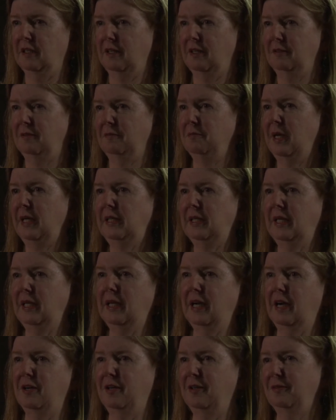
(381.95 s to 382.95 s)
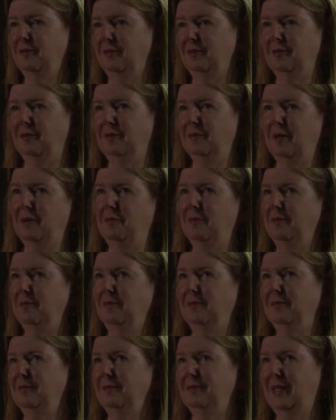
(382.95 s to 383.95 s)
uh, making our uh,
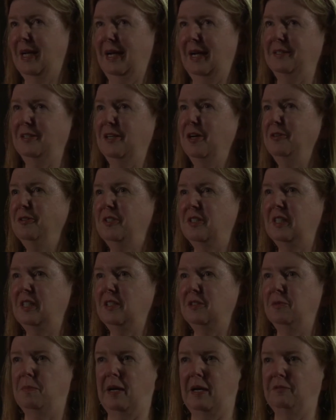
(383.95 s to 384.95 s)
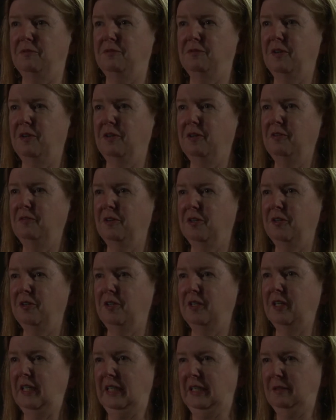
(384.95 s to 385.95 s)
diagnoses by very,
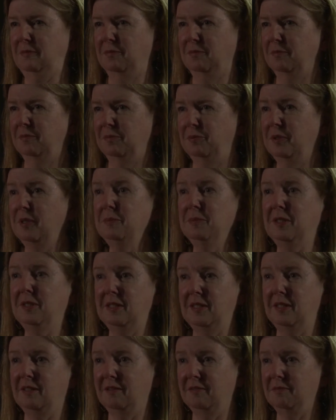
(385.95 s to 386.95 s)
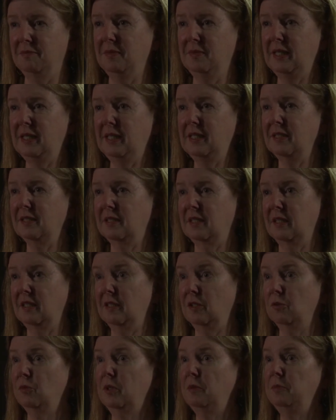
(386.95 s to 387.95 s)
very primitive means, and
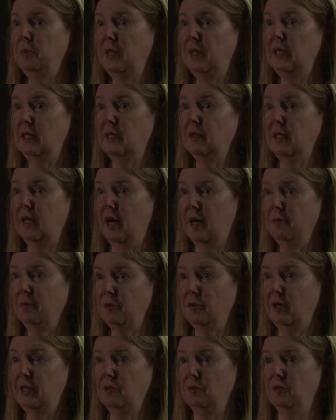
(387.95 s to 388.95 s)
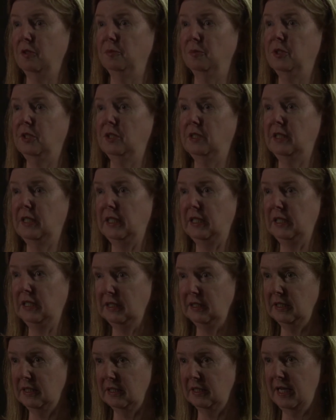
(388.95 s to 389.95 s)
then we'd be in the operating room
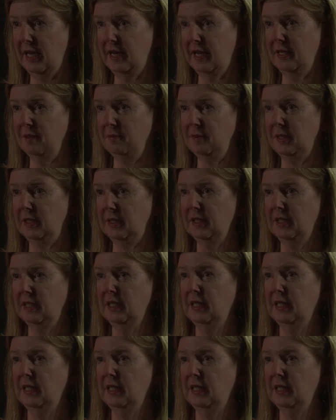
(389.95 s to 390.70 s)
seeing the anatomy.